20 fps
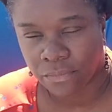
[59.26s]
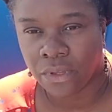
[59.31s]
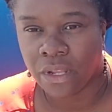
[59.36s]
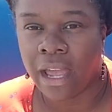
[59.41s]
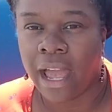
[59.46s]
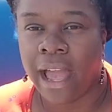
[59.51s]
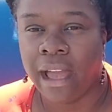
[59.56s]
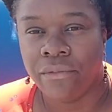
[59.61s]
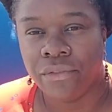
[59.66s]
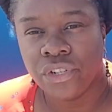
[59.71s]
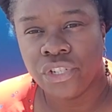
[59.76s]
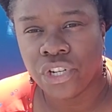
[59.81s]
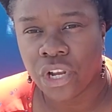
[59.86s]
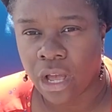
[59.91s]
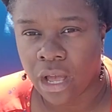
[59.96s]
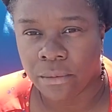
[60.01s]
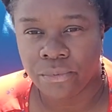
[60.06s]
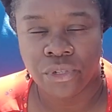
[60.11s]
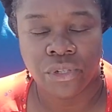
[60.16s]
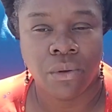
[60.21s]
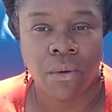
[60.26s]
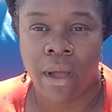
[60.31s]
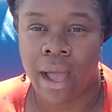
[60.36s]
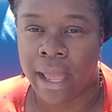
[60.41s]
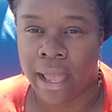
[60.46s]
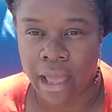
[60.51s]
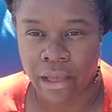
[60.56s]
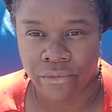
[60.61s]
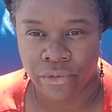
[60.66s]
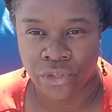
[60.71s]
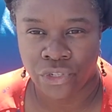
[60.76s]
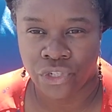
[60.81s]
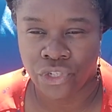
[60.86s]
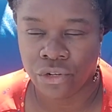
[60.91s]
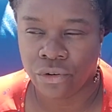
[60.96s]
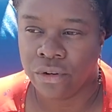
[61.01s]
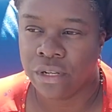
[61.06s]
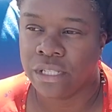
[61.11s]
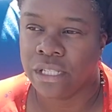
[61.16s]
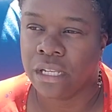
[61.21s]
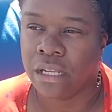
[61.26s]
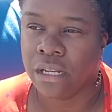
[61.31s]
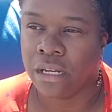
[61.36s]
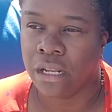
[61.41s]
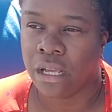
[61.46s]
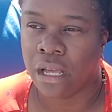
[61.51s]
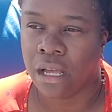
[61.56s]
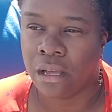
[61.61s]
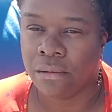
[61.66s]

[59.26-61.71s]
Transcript: I have a job, so I have insurance, and